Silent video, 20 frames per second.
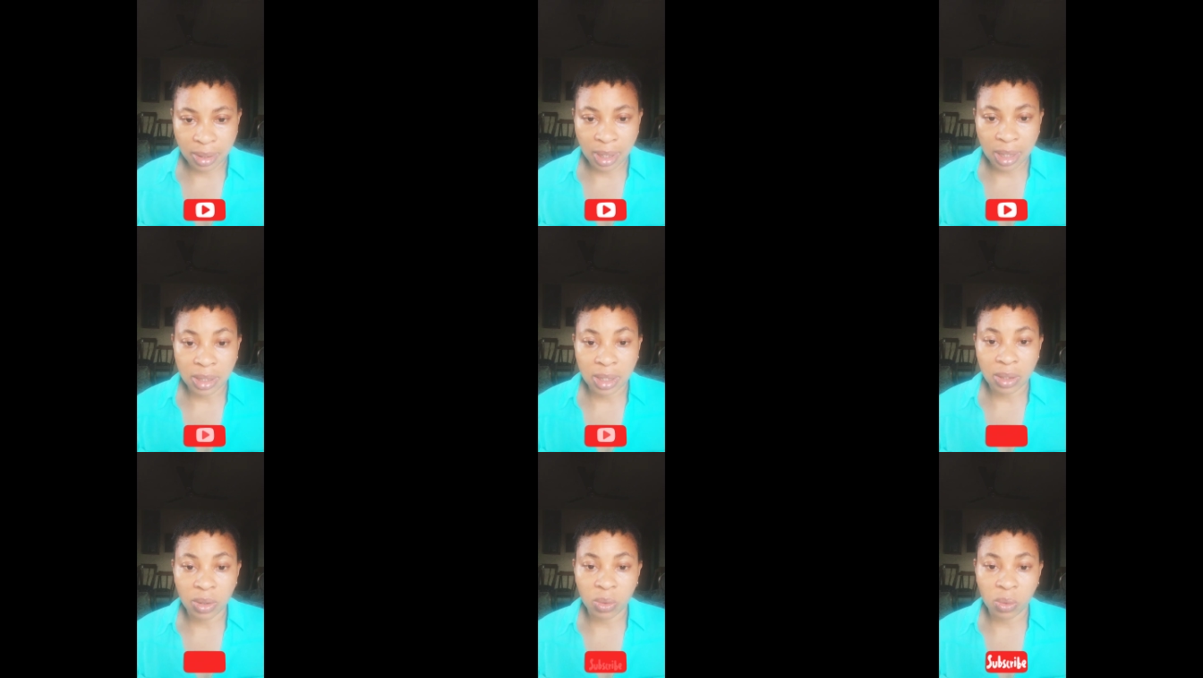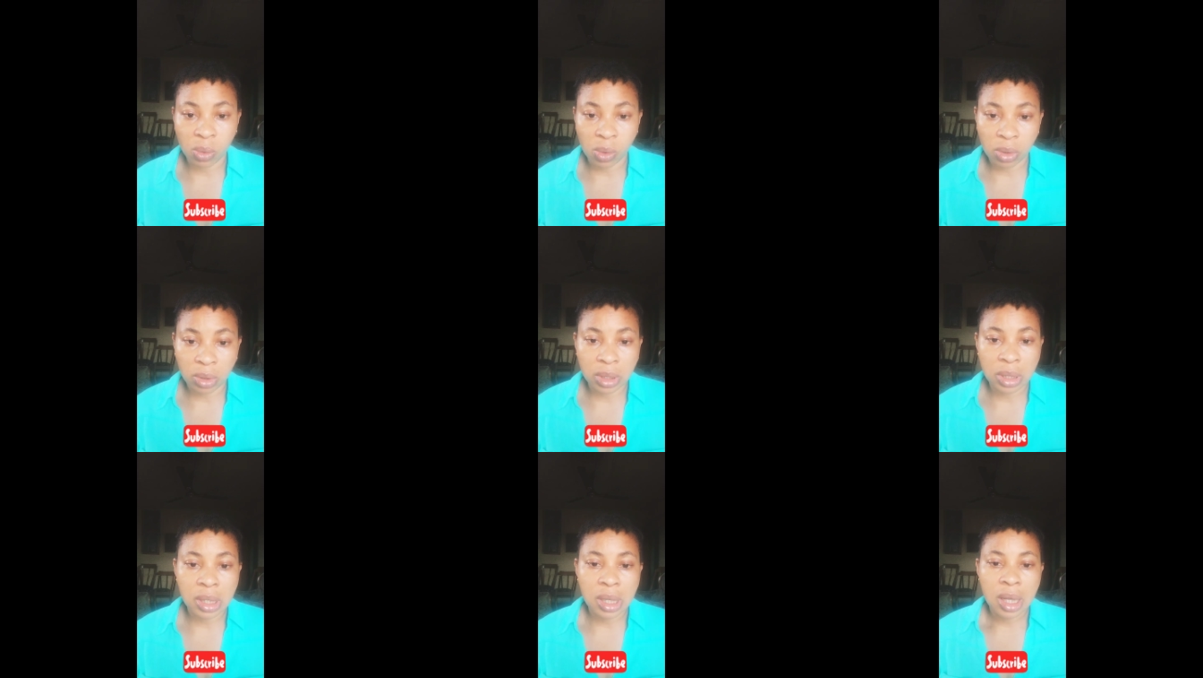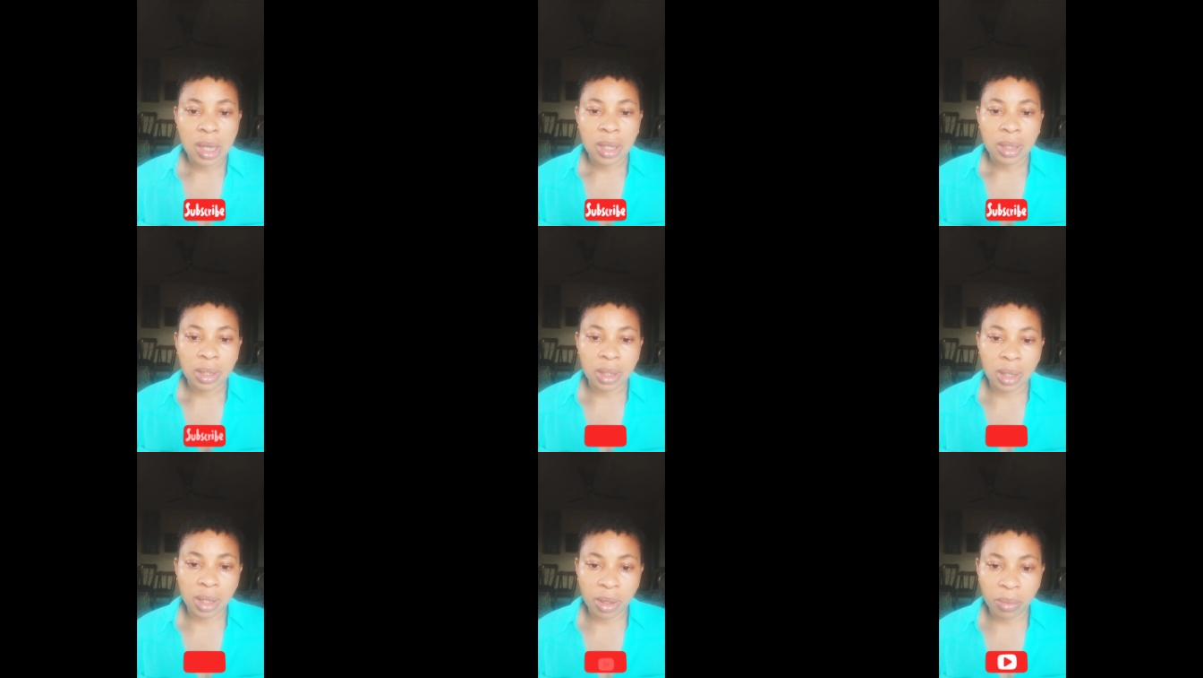That is what
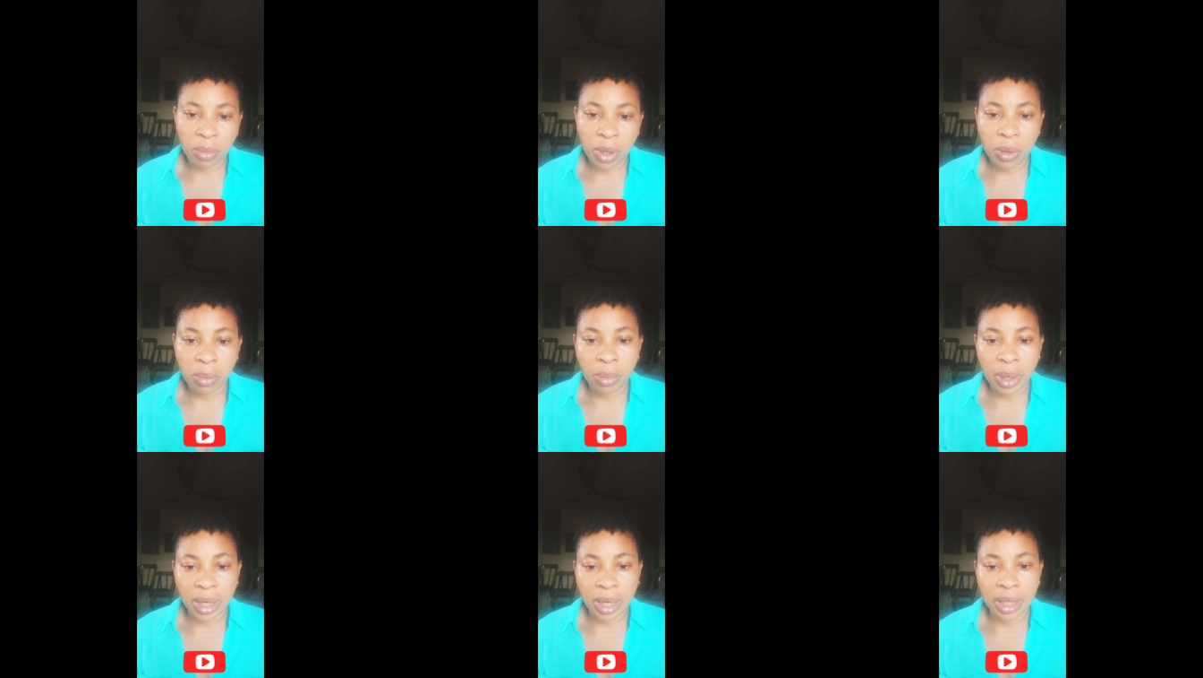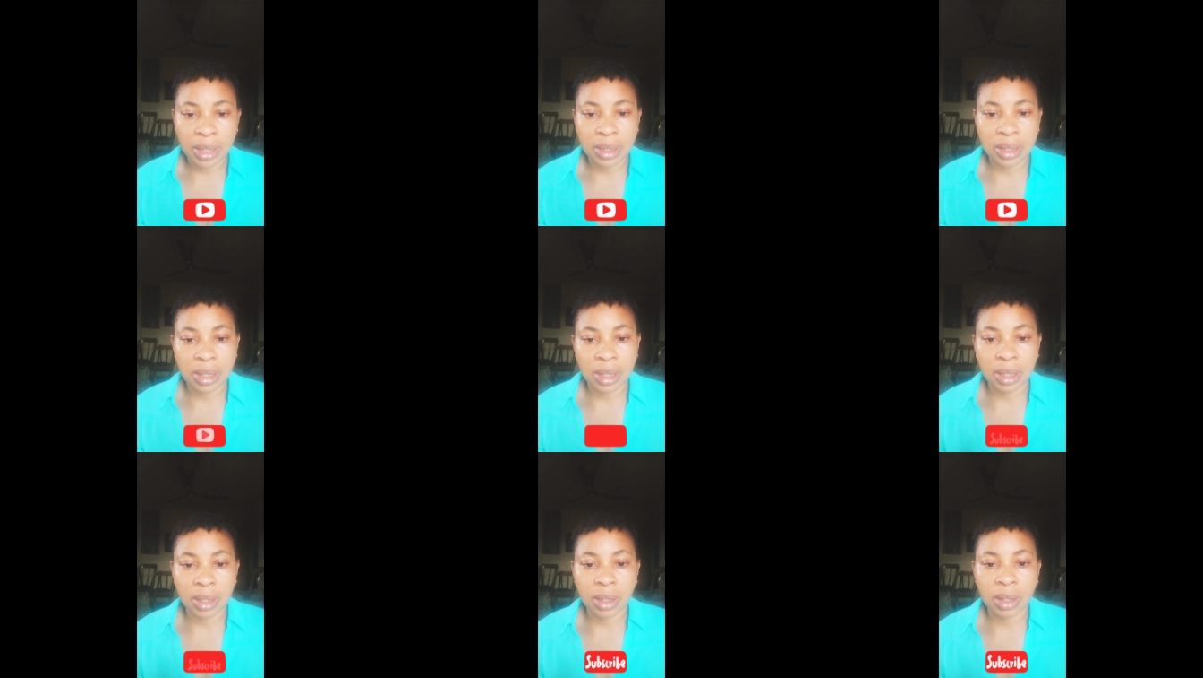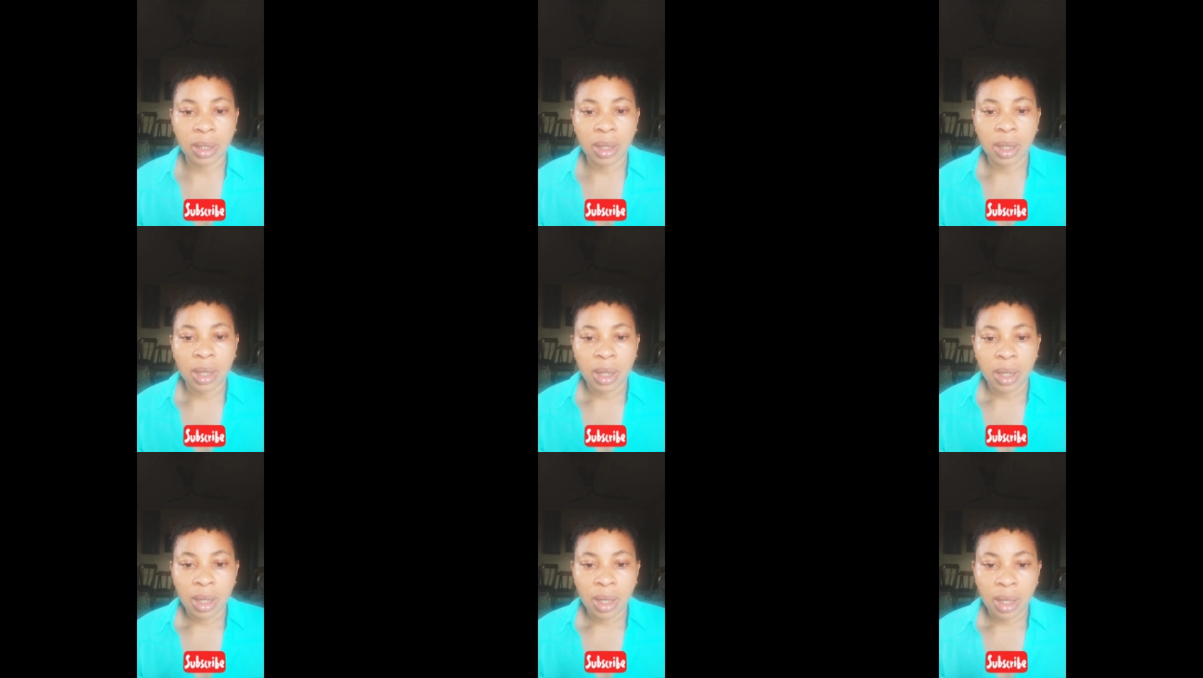email marketing
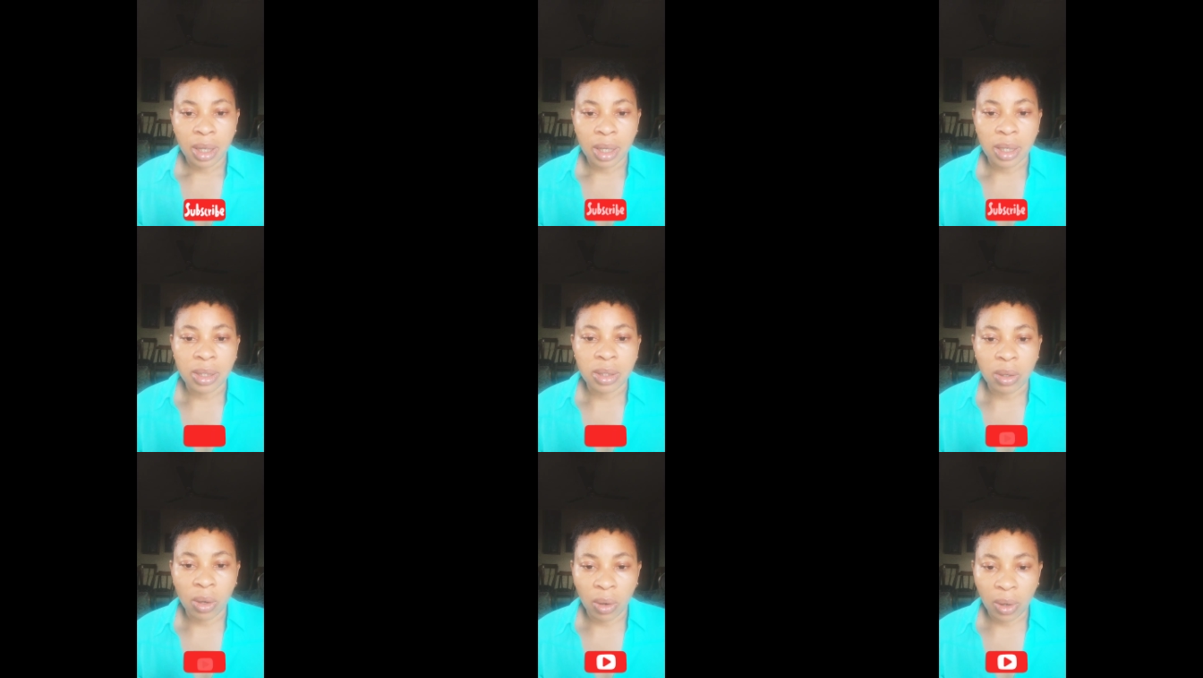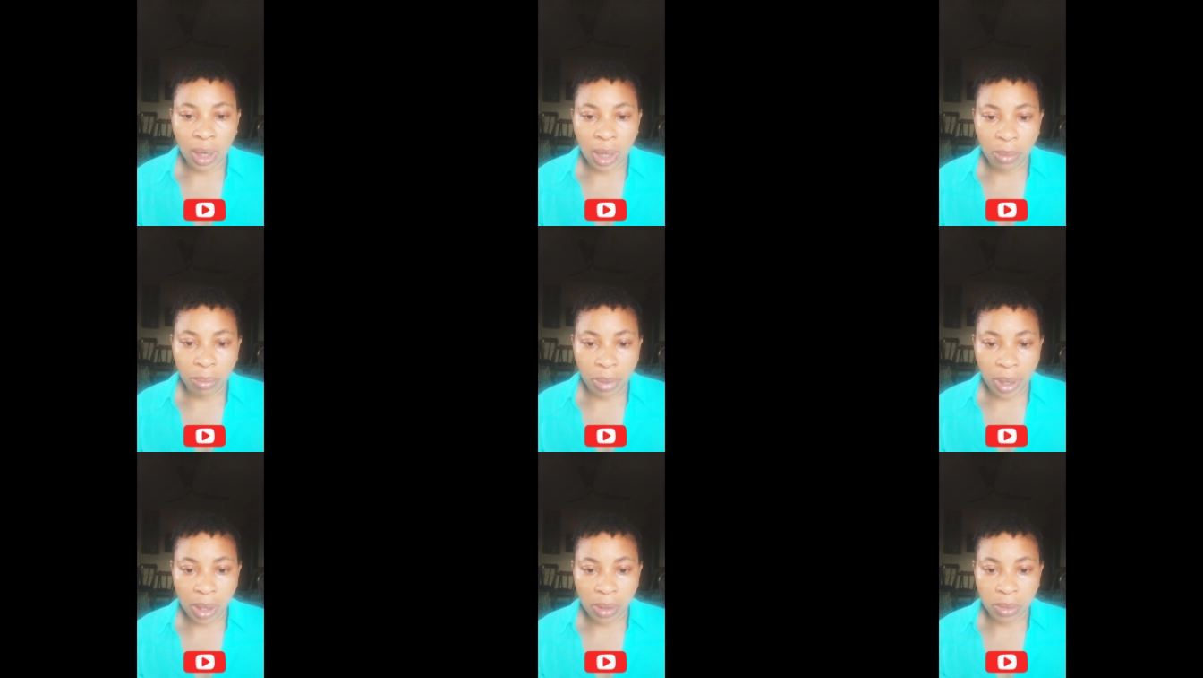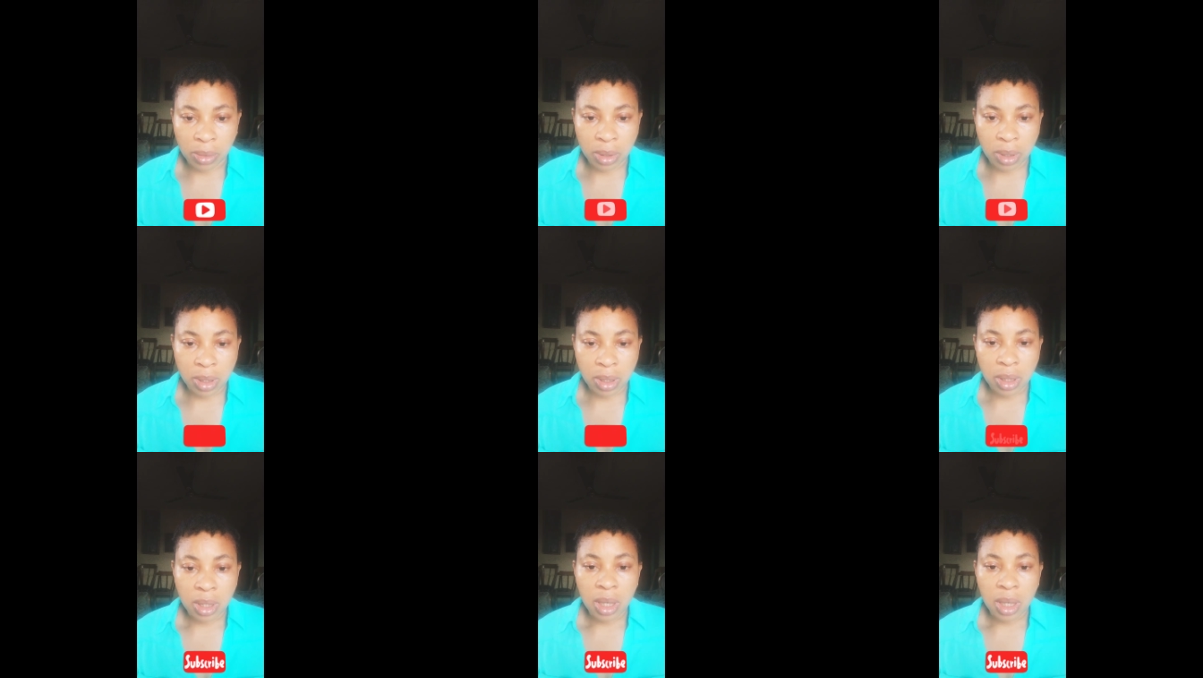is all about.